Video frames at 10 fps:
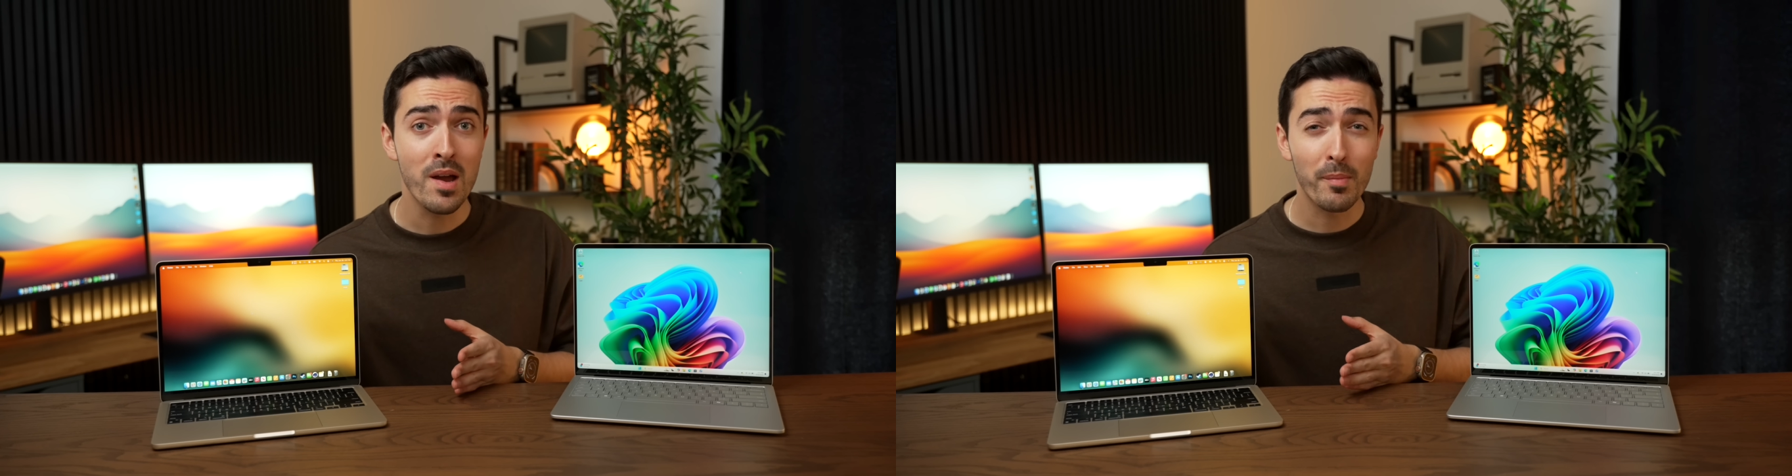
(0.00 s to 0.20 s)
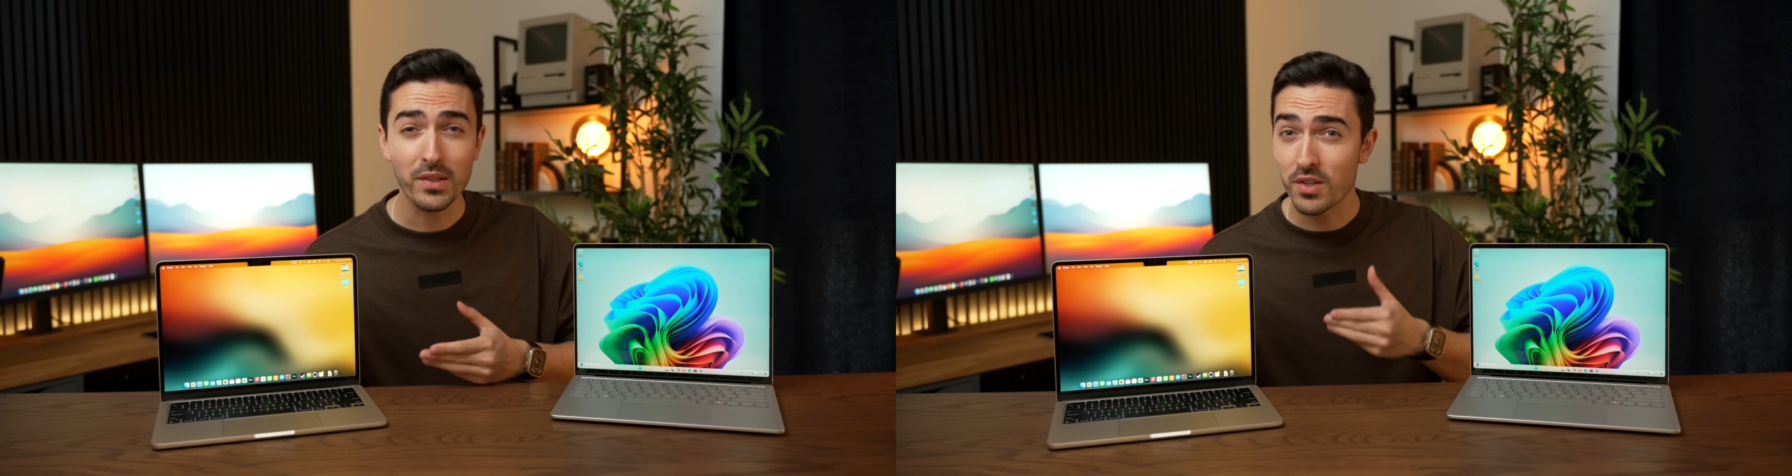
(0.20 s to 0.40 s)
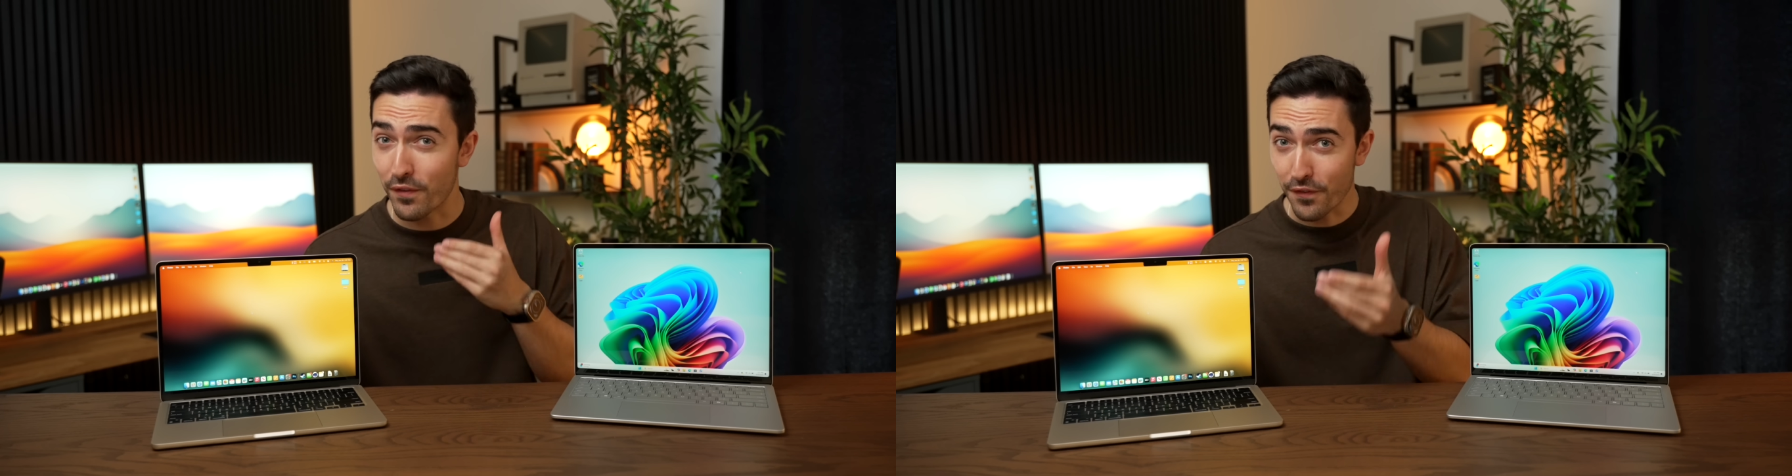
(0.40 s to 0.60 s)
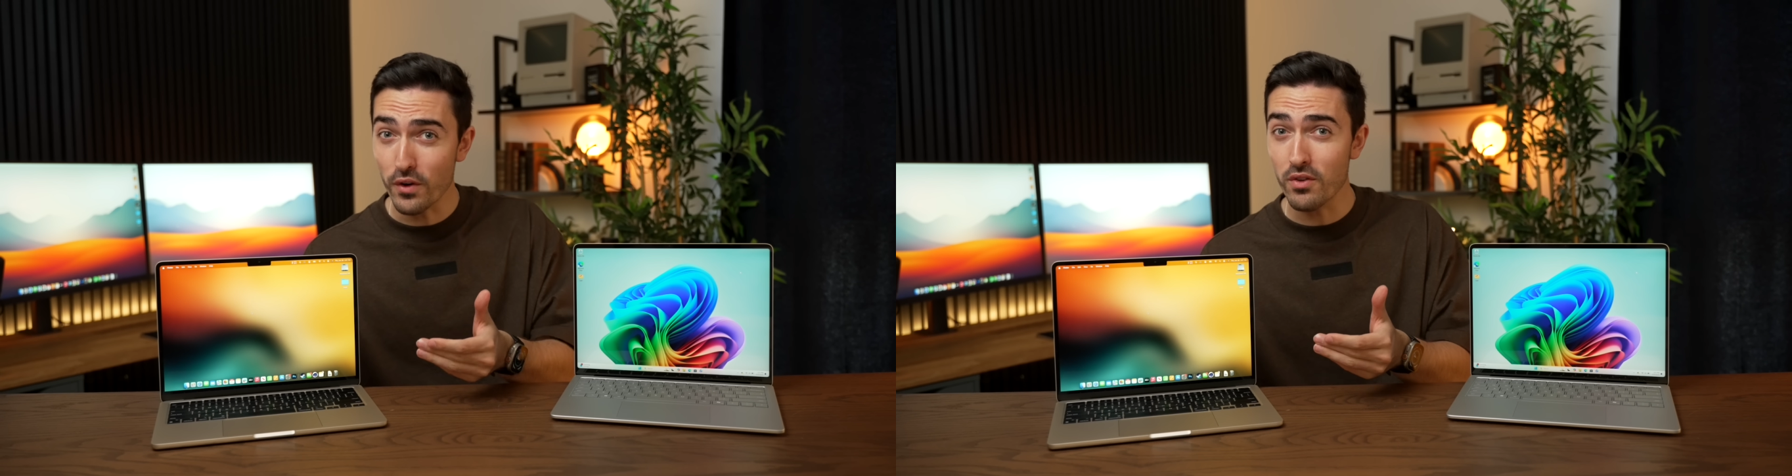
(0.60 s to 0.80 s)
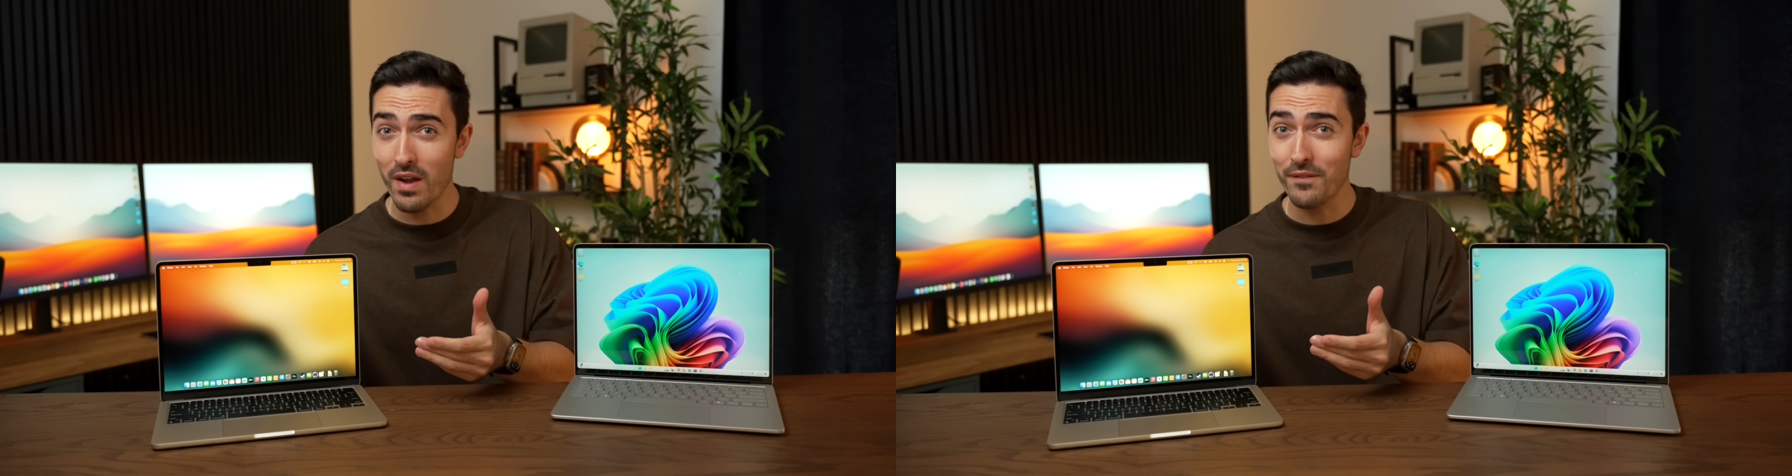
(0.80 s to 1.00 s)
but to
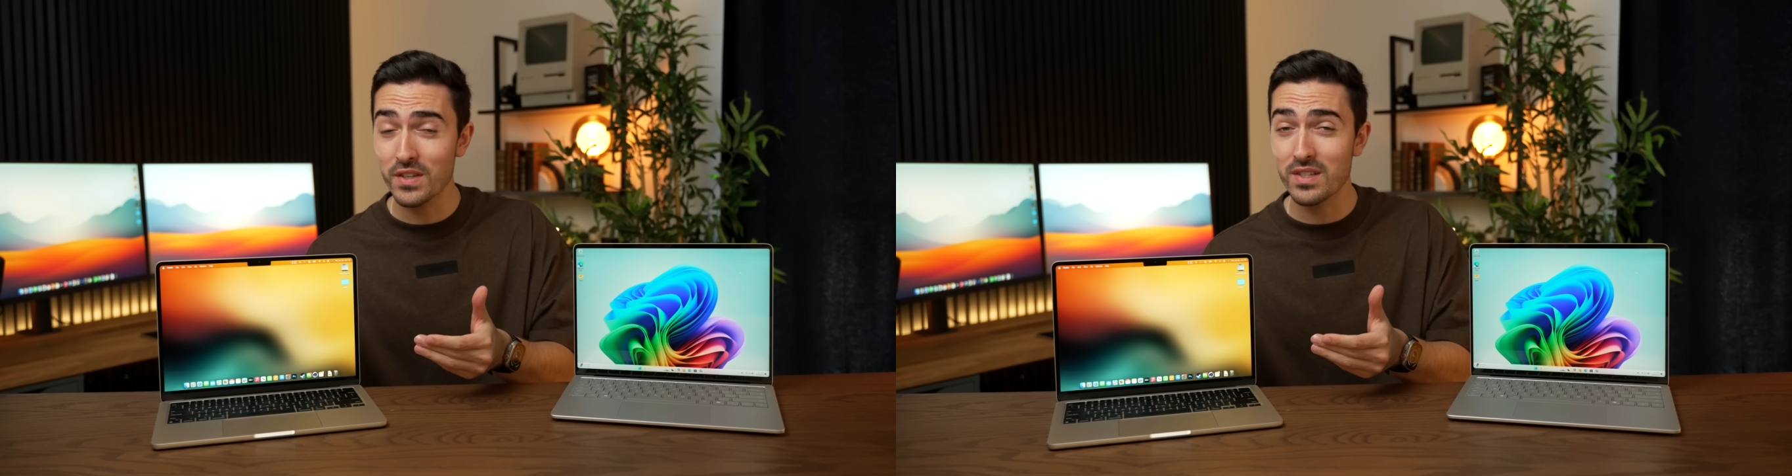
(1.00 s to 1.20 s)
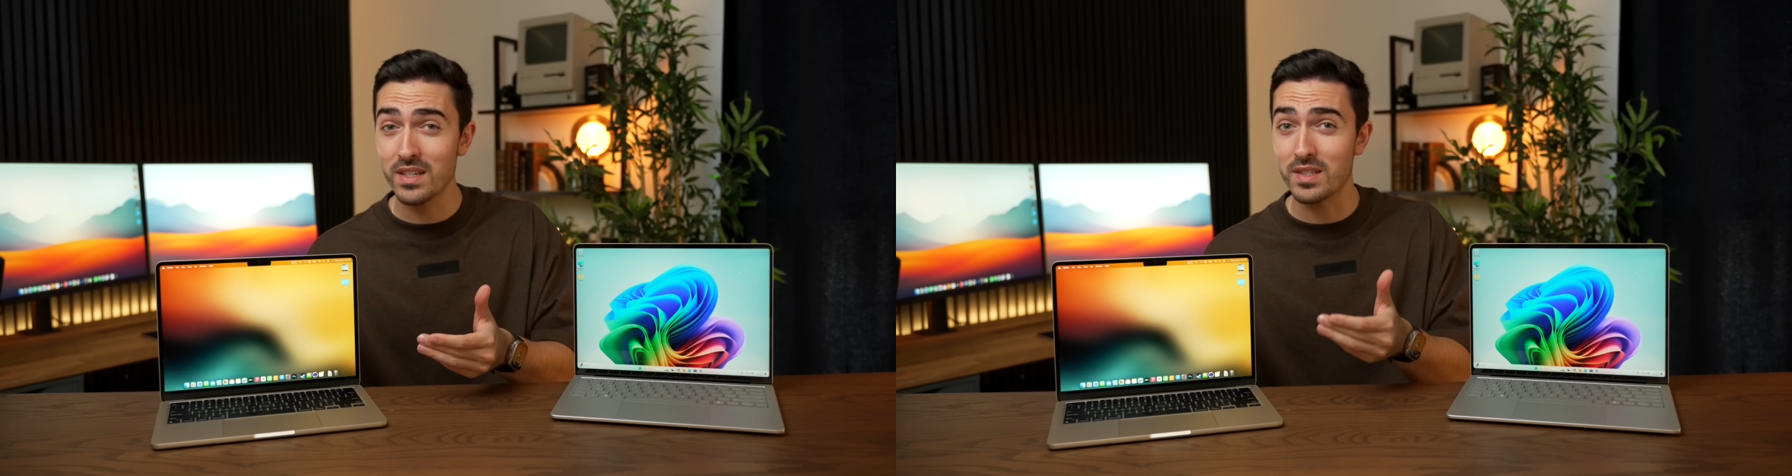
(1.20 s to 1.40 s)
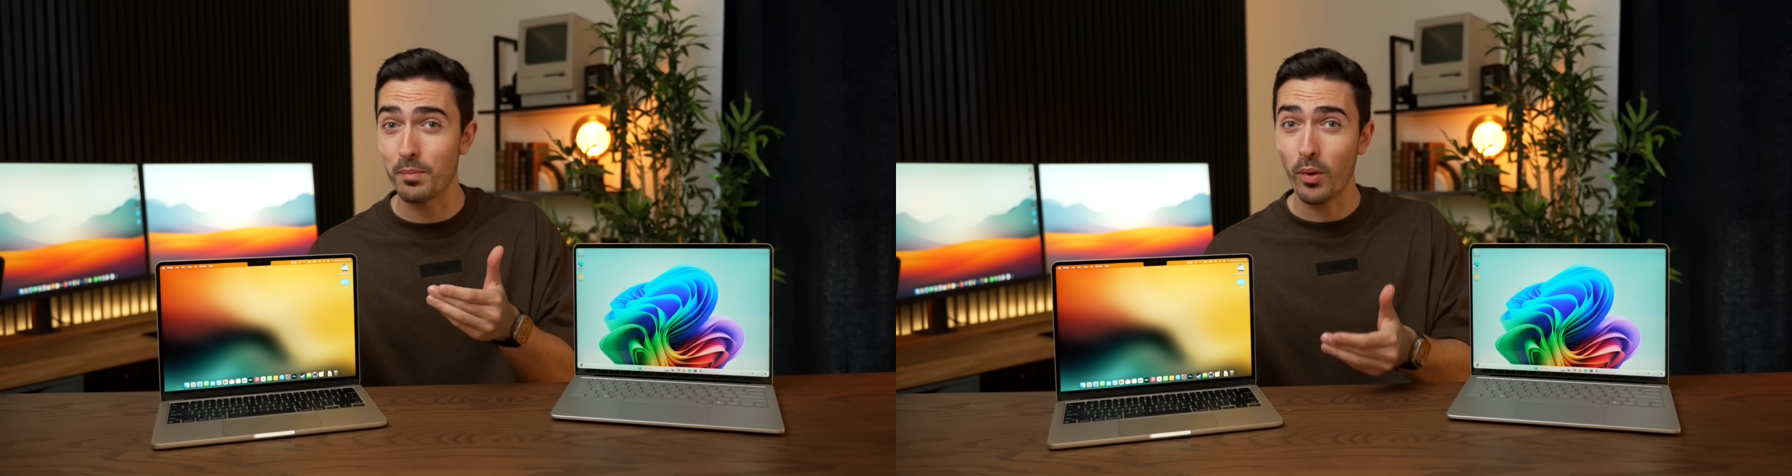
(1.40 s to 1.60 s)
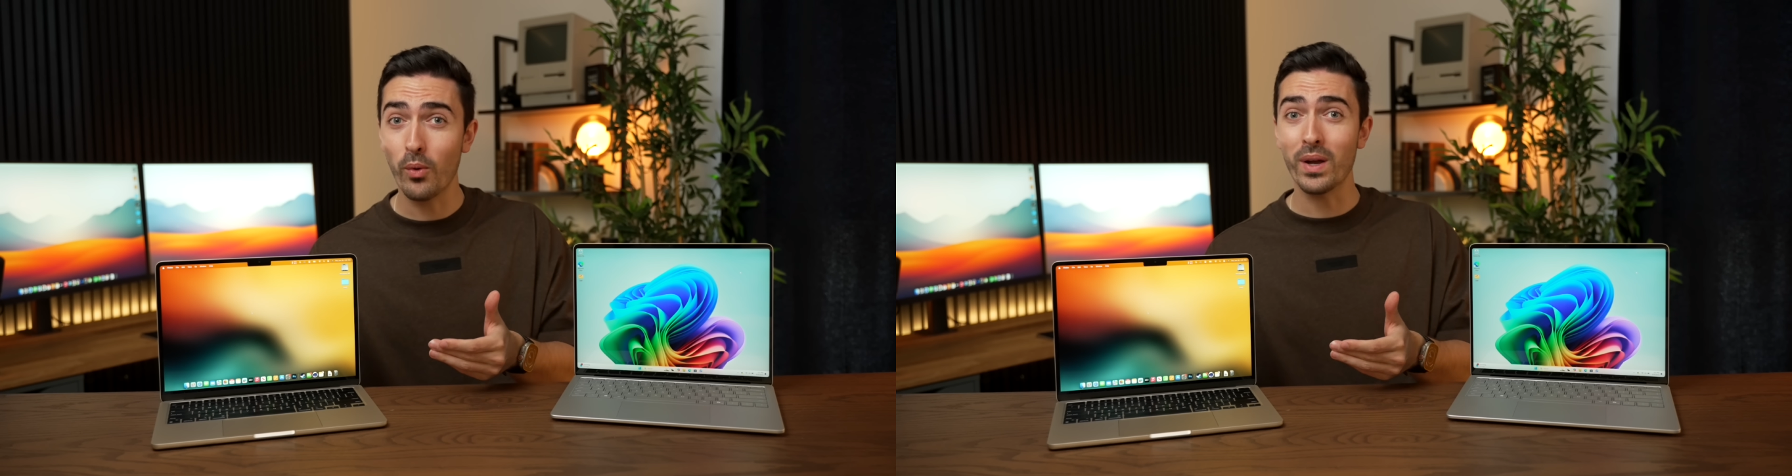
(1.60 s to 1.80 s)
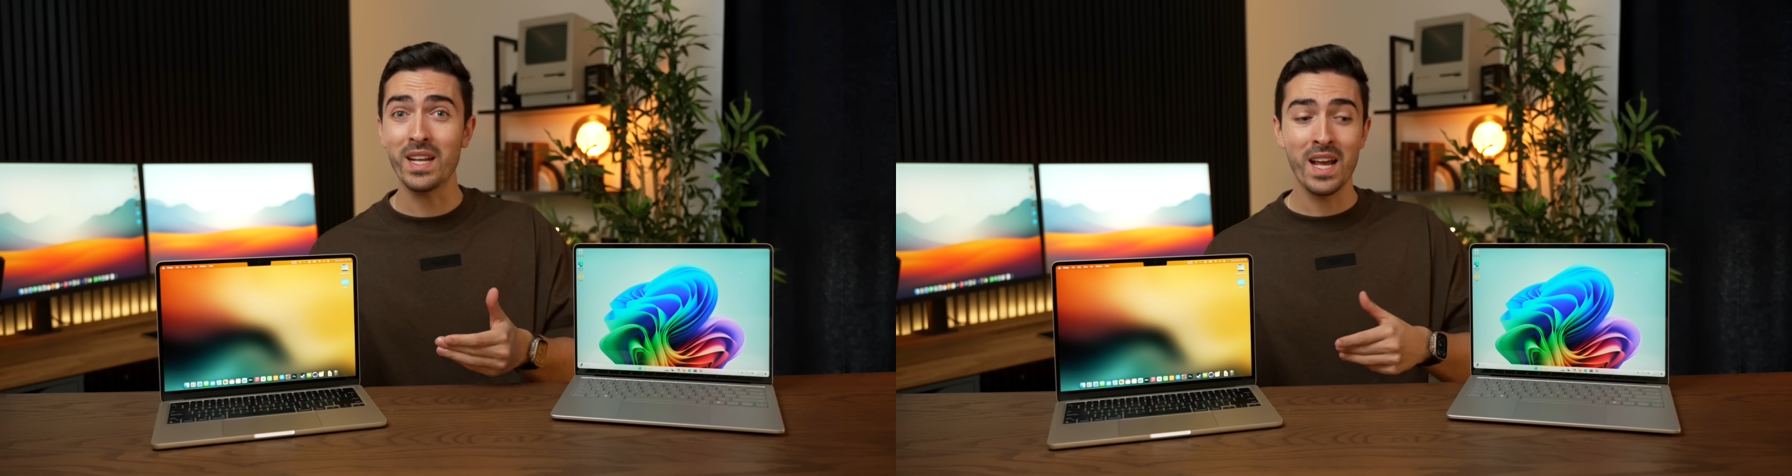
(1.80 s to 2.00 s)
further emphasize the
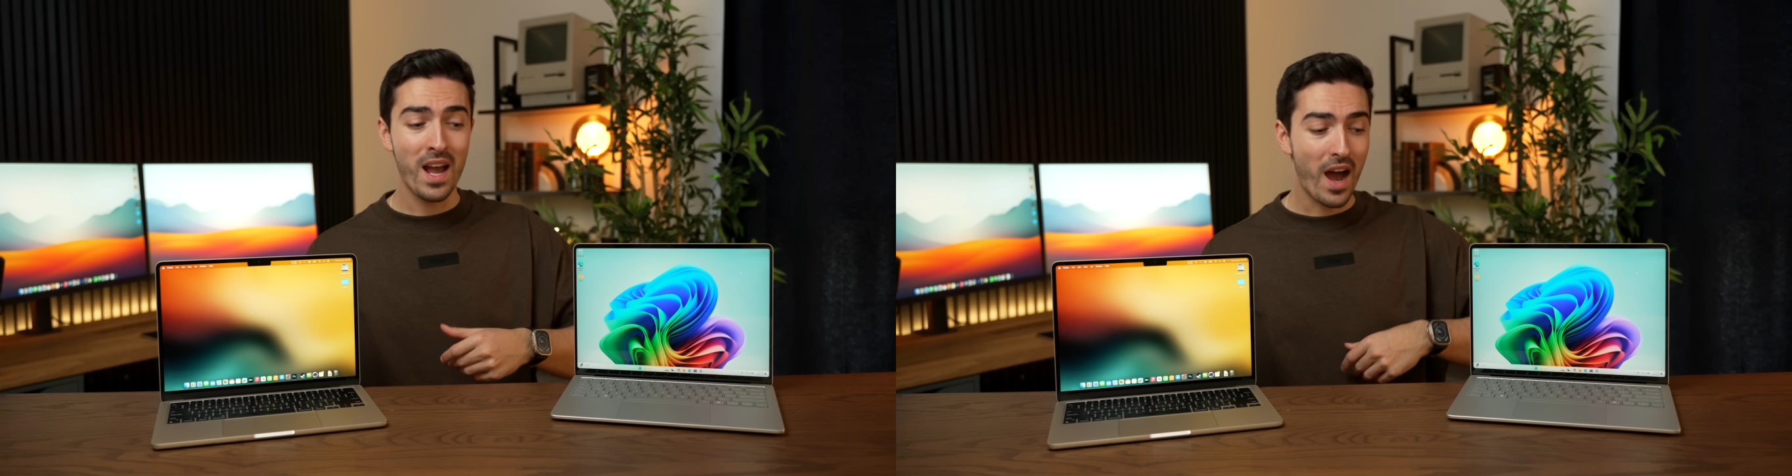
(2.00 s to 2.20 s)
point,